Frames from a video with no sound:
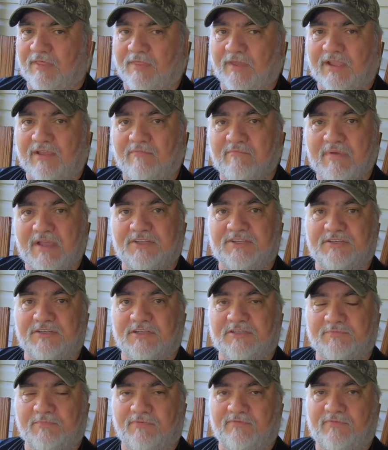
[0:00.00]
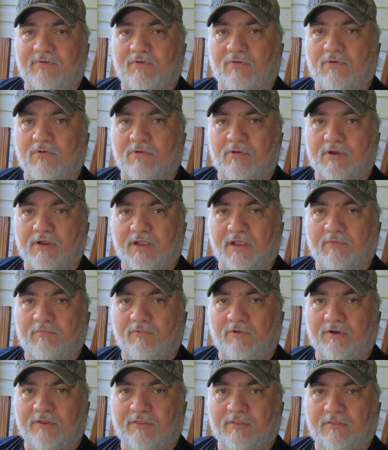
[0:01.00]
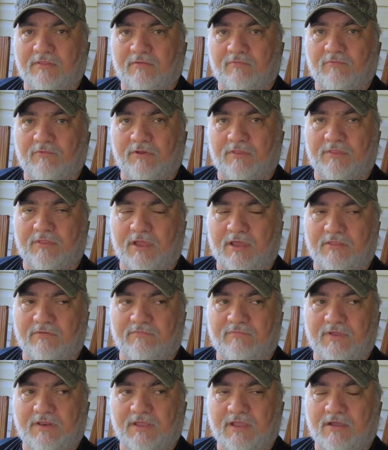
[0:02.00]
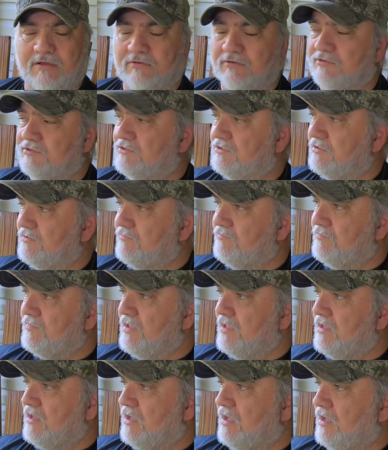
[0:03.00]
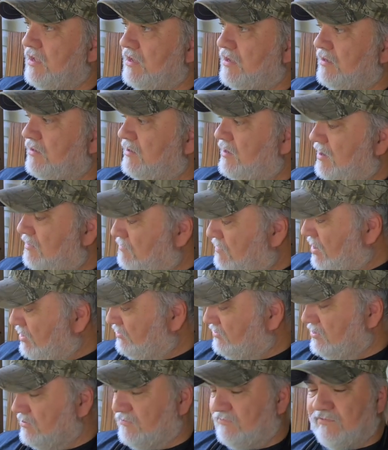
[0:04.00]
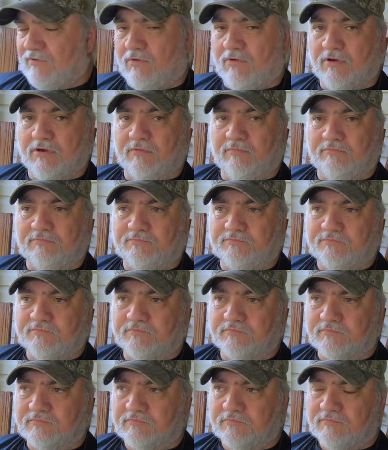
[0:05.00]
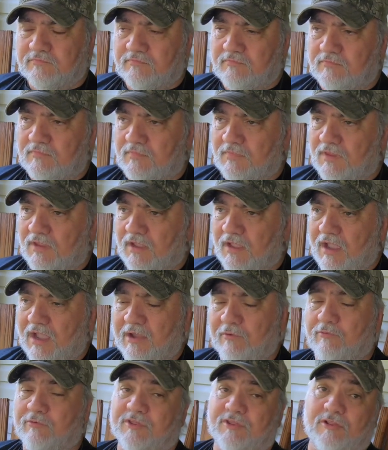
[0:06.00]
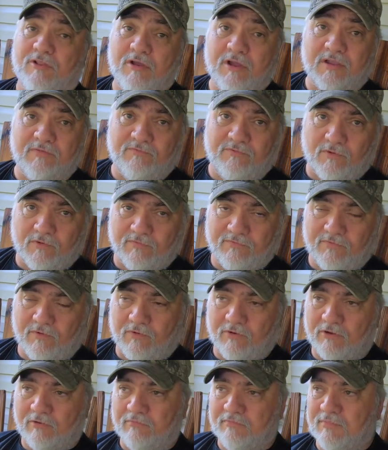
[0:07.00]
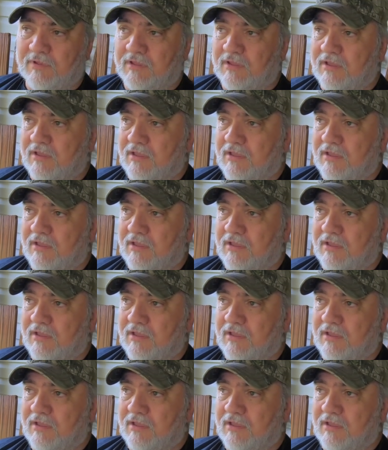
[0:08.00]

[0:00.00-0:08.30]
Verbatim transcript: I think I mentioned this before in one of the, one of the other videos. Uh, I bought this Fordham and was looking for a Fordham,